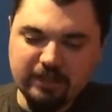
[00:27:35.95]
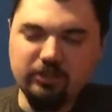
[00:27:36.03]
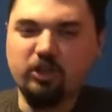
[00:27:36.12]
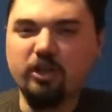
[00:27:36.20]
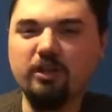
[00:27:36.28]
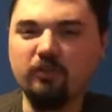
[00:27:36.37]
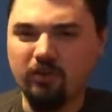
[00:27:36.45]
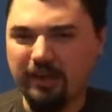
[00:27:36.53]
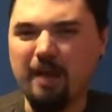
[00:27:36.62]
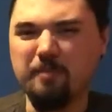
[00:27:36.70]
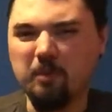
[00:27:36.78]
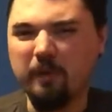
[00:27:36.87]
and you're gonna look
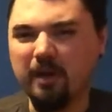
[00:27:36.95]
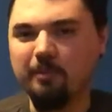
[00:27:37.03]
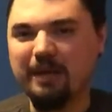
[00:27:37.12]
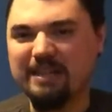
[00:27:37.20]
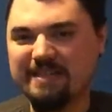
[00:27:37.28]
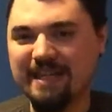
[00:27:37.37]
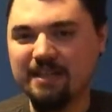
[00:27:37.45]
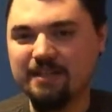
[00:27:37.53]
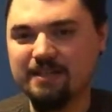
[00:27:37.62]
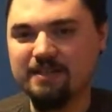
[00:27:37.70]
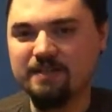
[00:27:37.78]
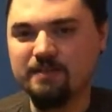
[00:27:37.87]
at me weird when I say
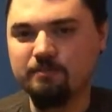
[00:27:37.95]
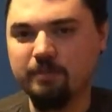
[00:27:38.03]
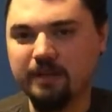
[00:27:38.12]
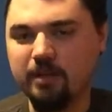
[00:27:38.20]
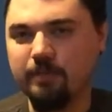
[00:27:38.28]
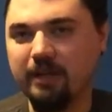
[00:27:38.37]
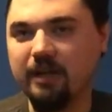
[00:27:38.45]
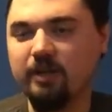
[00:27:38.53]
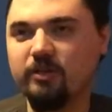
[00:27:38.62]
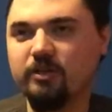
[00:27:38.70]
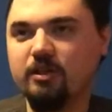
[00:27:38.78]
this, but hear me out.